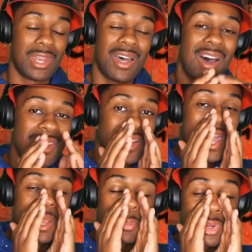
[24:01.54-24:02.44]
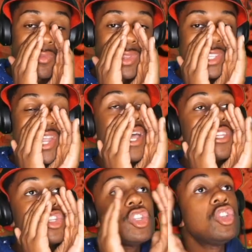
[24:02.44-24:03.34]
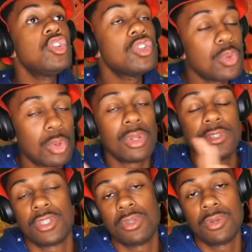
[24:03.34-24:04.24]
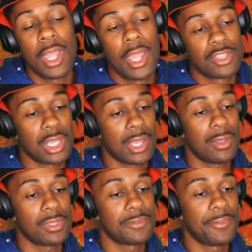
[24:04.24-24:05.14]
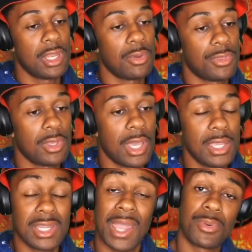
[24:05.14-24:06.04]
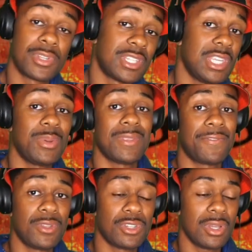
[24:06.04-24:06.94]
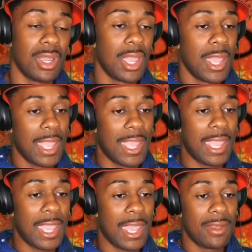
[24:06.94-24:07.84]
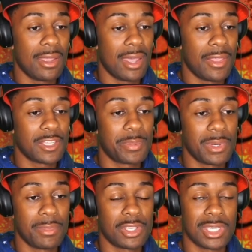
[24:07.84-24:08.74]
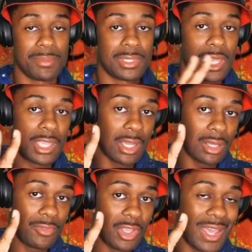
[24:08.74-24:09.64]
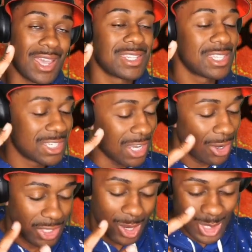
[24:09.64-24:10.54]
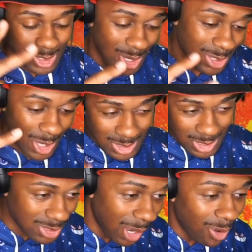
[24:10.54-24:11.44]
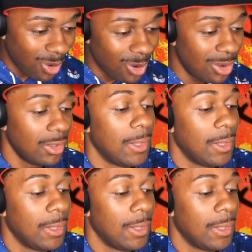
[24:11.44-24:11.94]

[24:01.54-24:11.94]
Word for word: an honor and a privilege, as usual, to check out this video with you guys. I will see you in the future. And uh, that's pretty much it. Take care. Love you guys. Ciao, ciao, ciao, ciao, ciao, ciao, ciao.